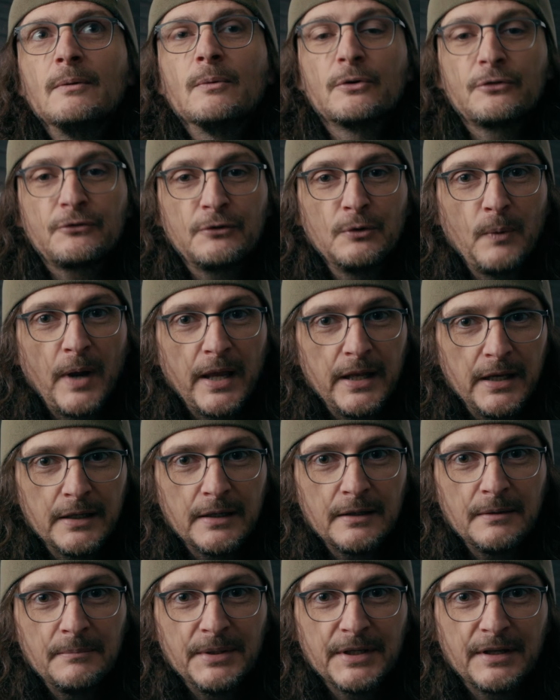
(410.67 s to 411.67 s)
We're still
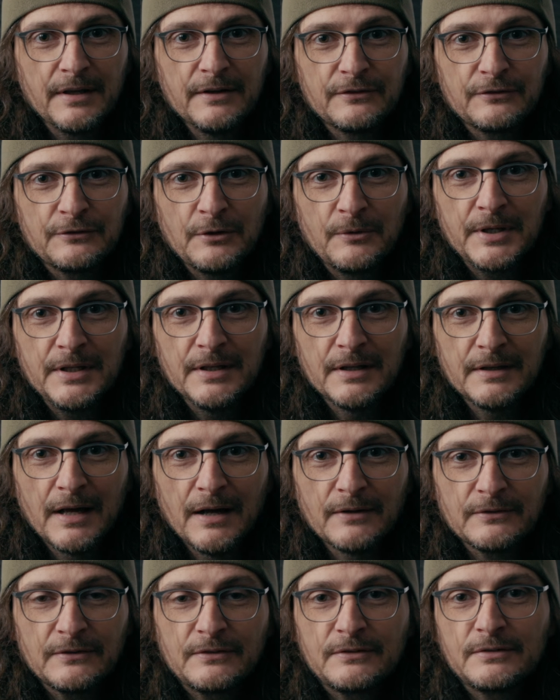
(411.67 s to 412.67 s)
waiting because Sony
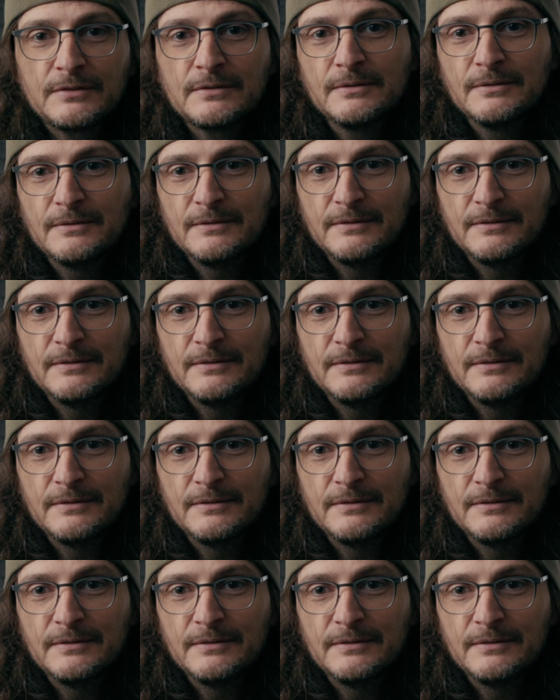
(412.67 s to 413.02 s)
announced